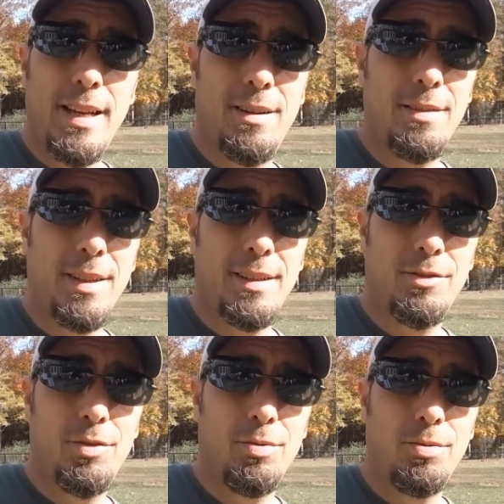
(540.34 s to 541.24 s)
down
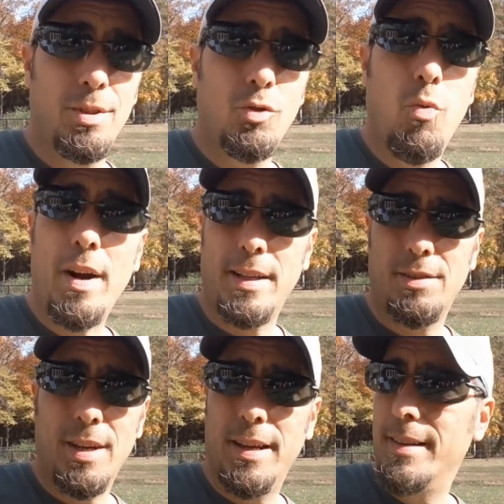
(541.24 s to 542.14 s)
into the
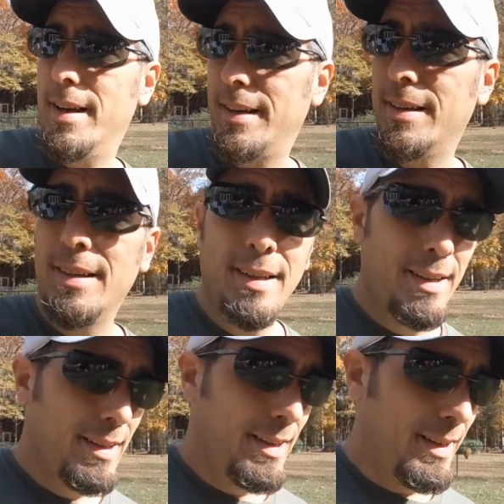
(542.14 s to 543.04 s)
20s at night.
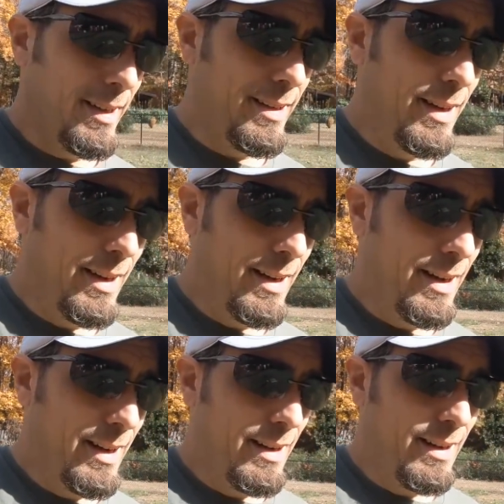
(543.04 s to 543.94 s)
And
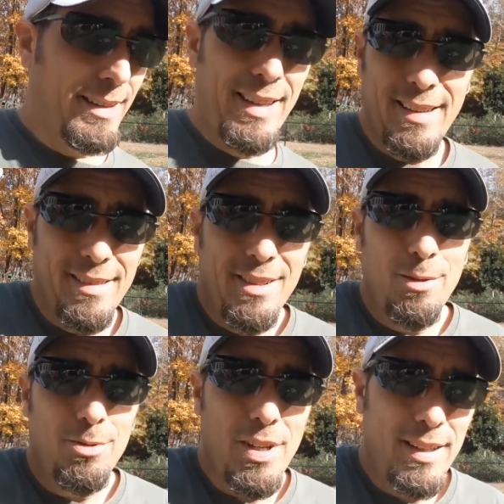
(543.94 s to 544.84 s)
again,
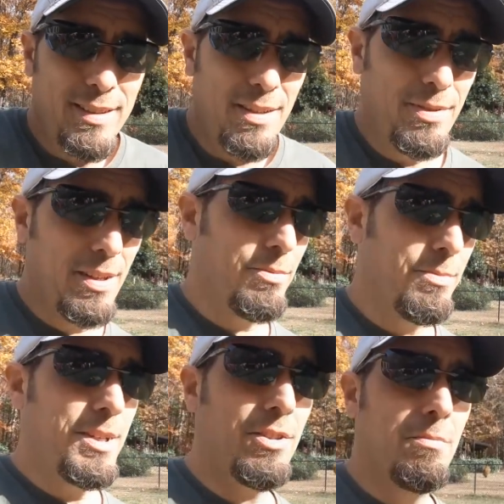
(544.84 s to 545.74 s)
no scientific
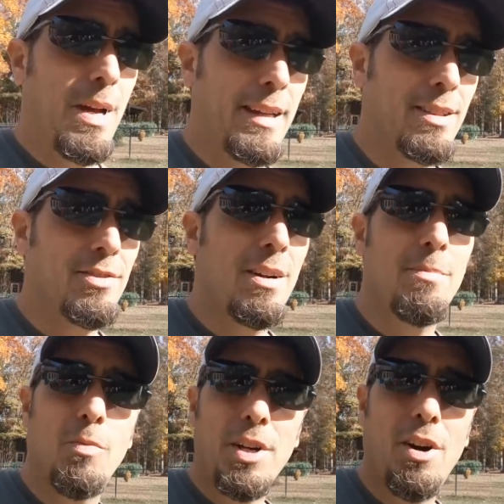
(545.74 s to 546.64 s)
information to back this up,
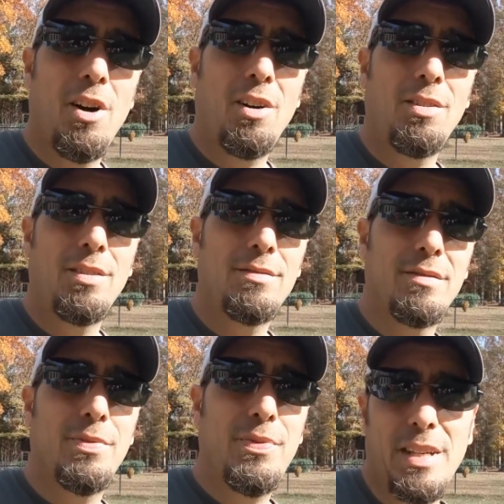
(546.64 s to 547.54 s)
but we all
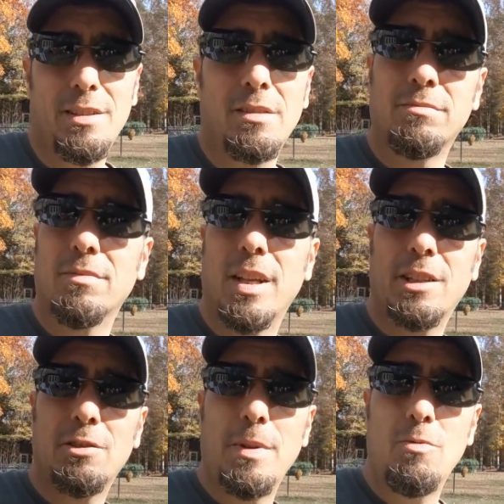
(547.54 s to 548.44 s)
feel
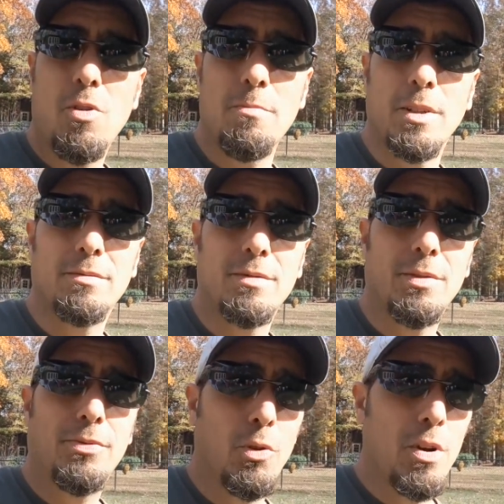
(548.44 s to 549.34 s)
like it's been warmer.
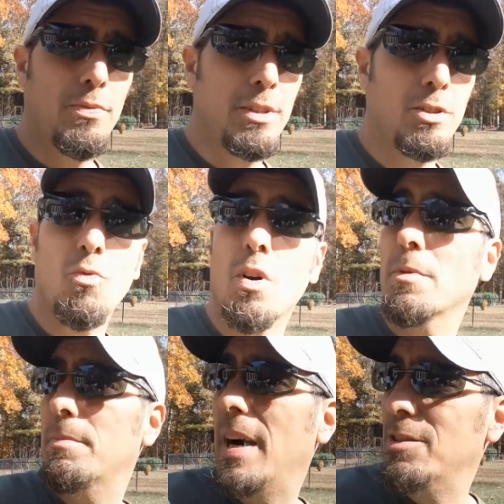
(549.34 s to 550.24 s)
The floor feels
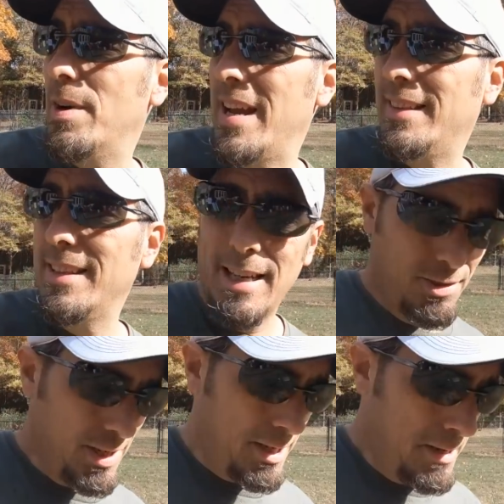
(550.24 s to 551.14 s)
warmer. By the way, I think I
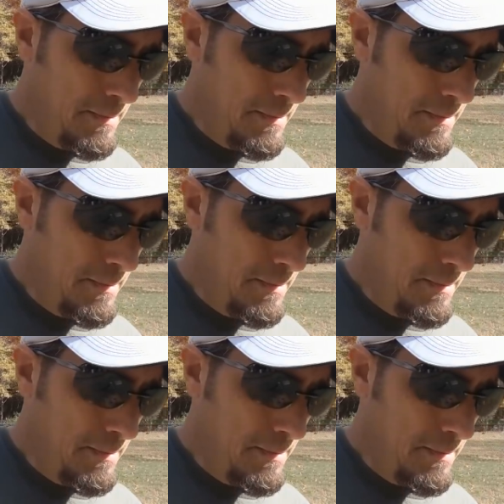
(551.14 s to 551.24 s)
said